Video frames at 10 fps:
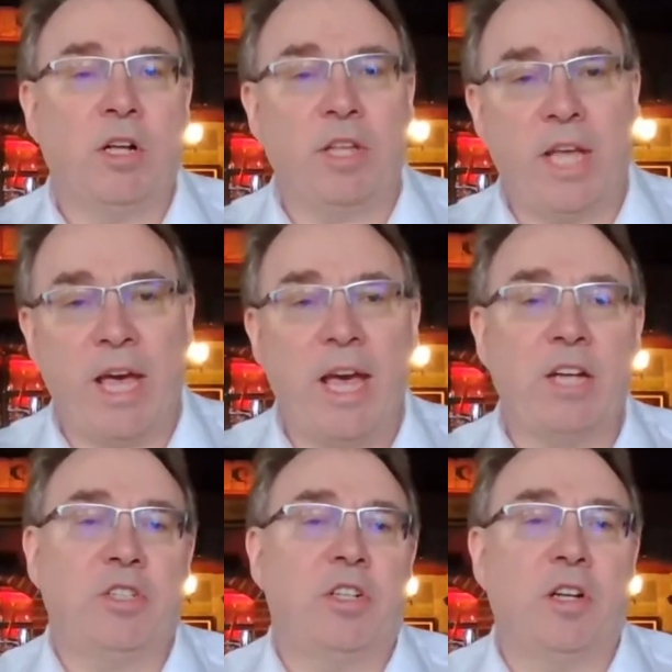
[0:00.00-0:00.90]
all the
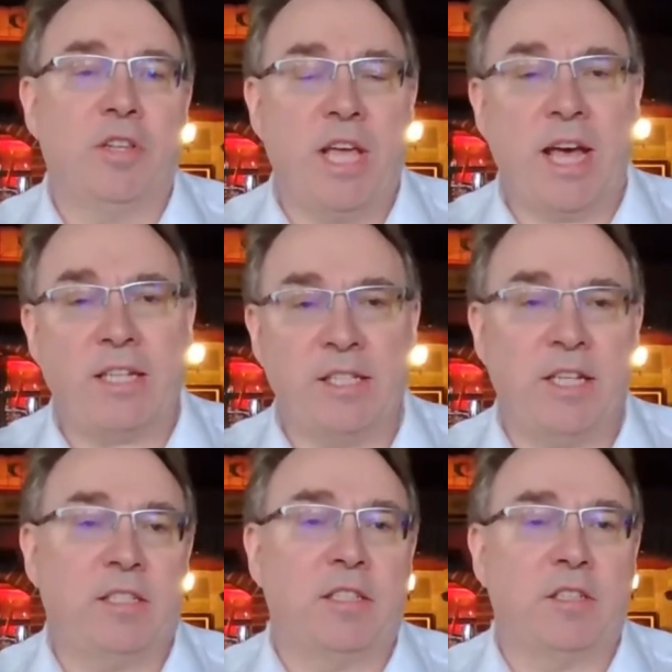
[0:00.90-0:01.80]
cash and all the
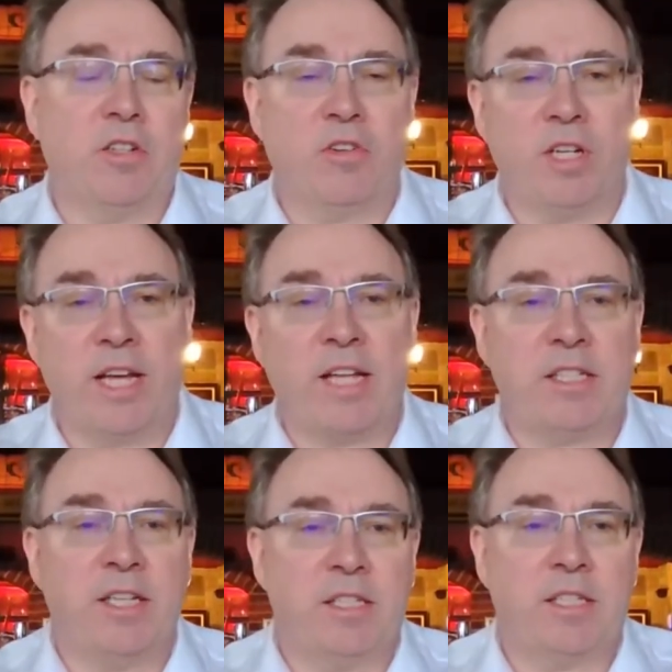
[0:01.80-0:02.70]
assets and current
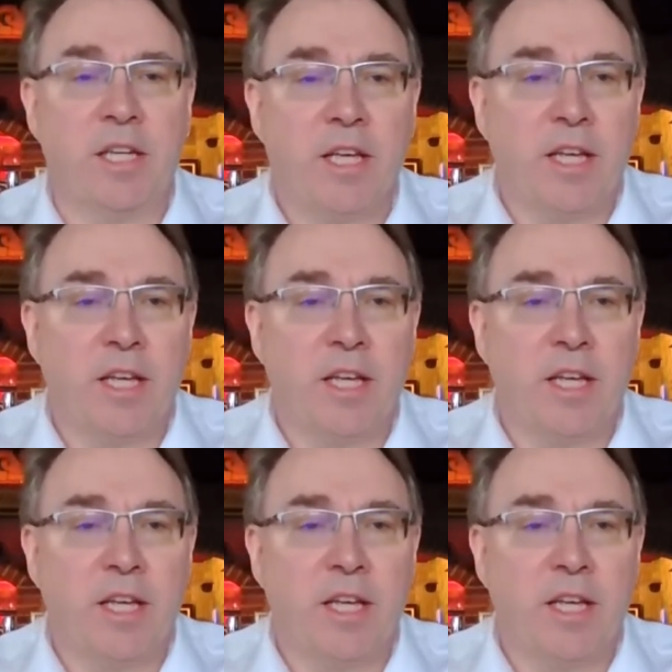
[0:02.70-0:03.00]
assets,